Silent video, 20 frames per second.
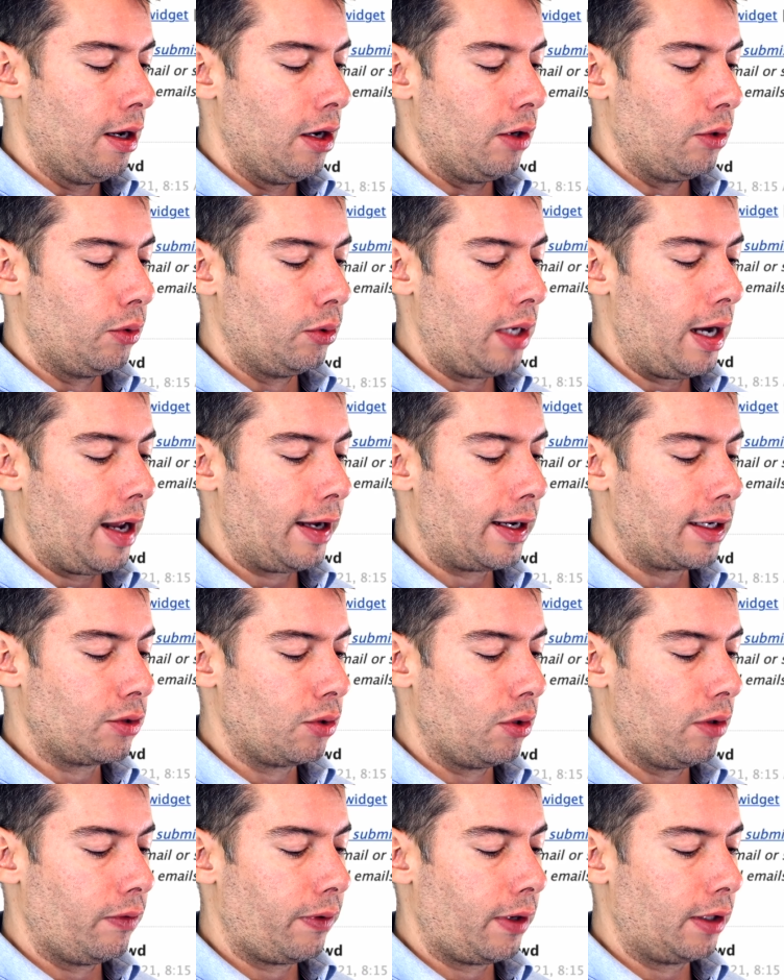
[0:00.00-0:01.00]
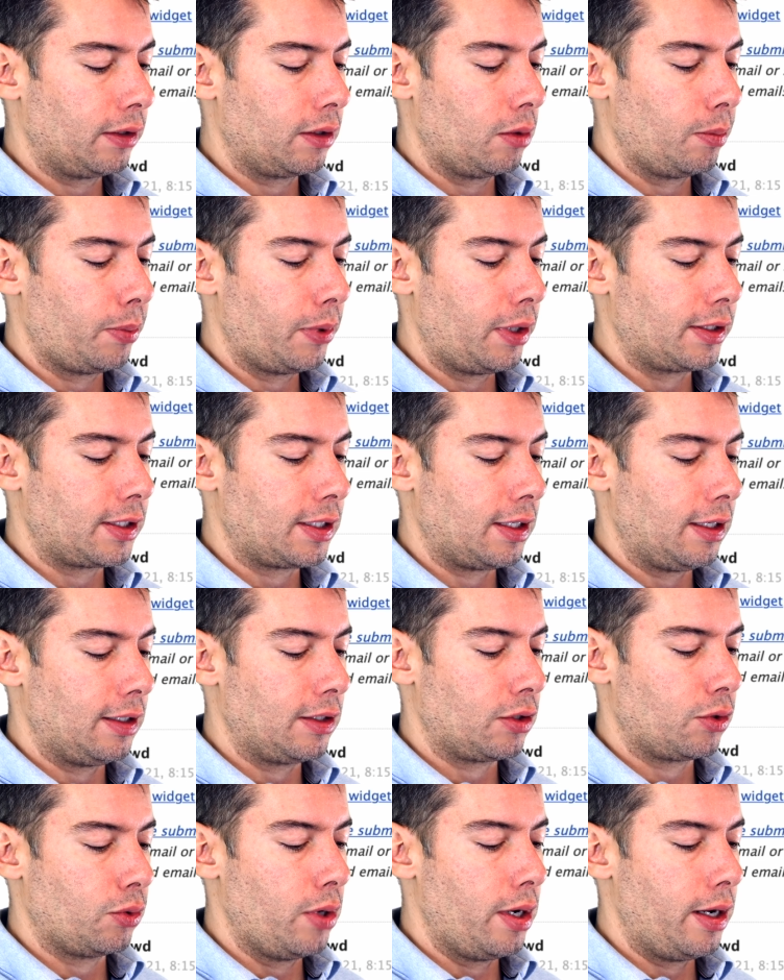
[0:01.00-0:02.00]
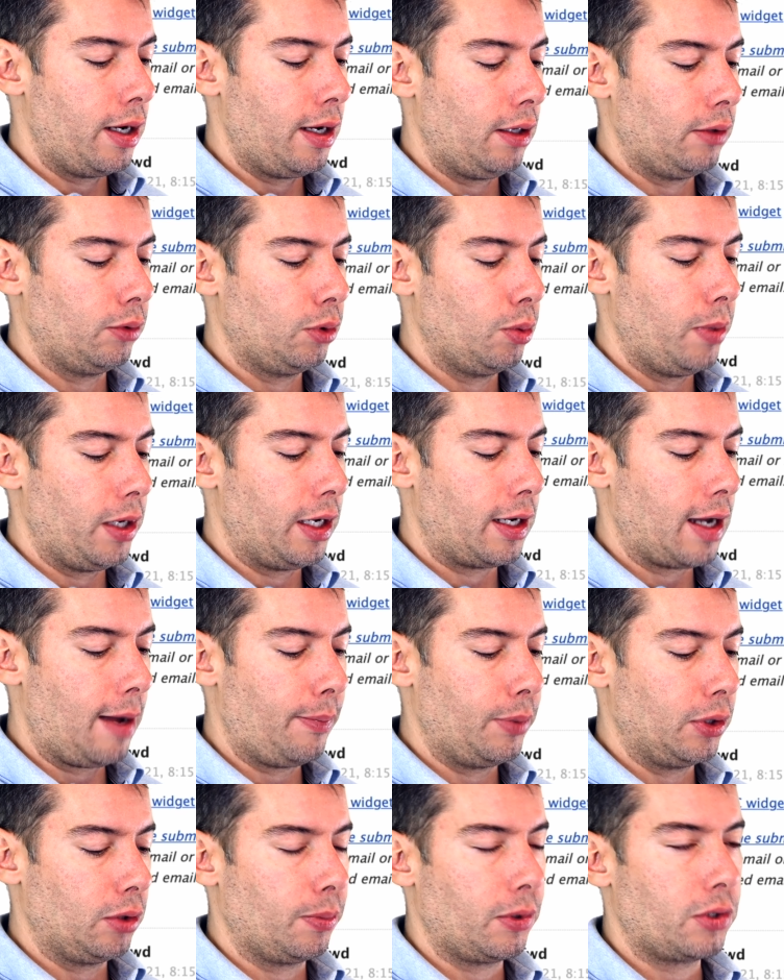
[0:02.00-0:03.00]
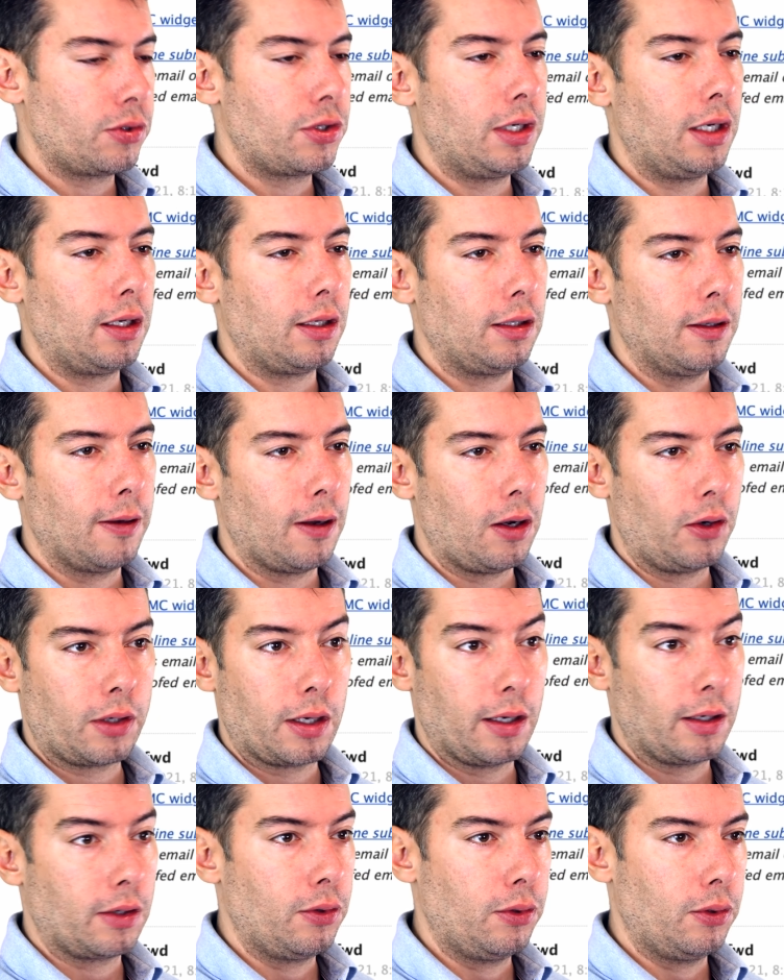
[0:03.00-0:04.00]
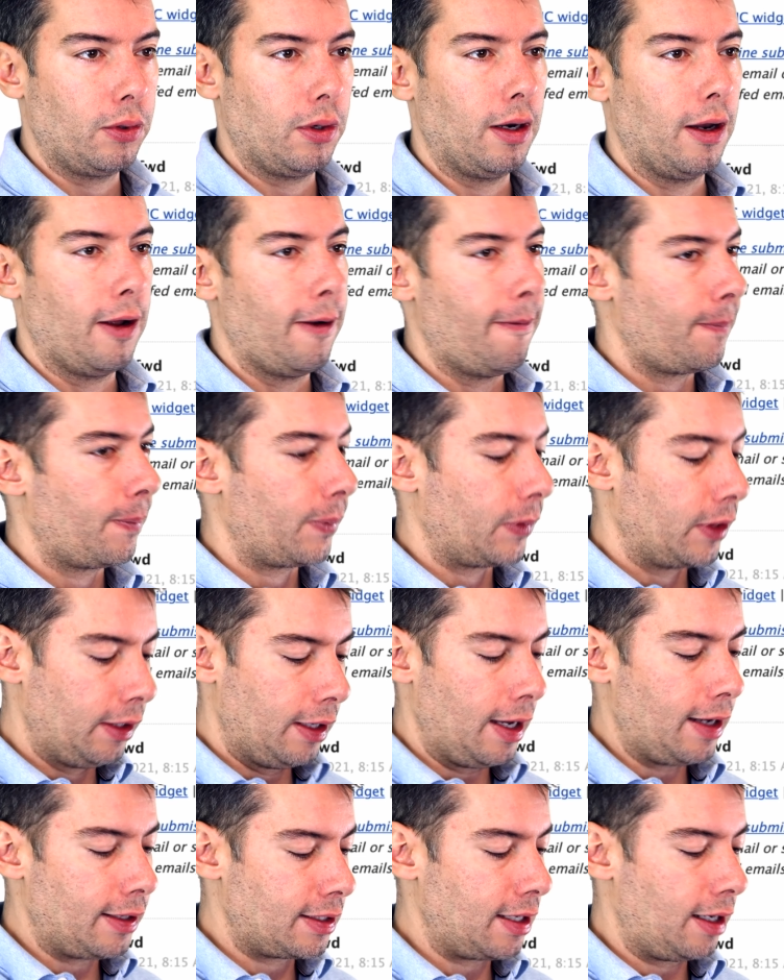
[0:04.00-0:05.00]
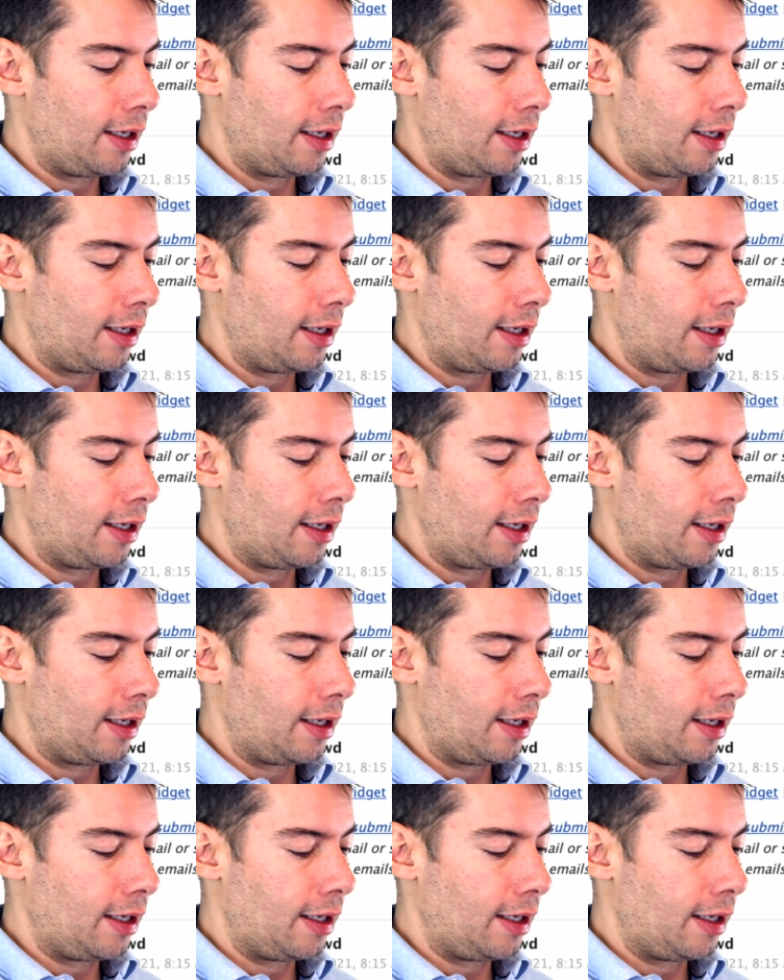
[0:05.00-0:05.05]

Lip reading: would like us to refund your purchase. We would be happy to proceed. Okay, cool. Yes,